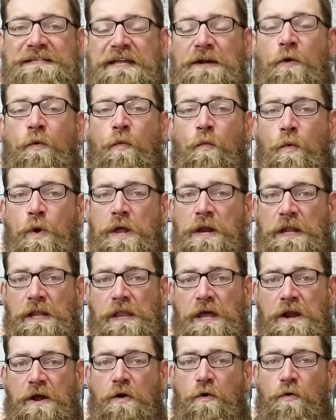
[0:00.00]
I don't want a
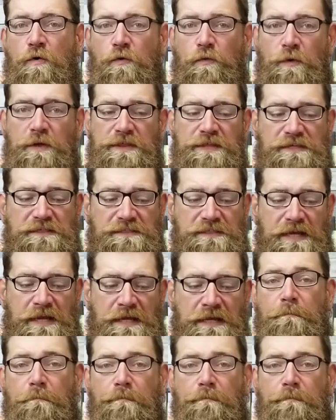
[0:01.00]
lot of hold with this thing.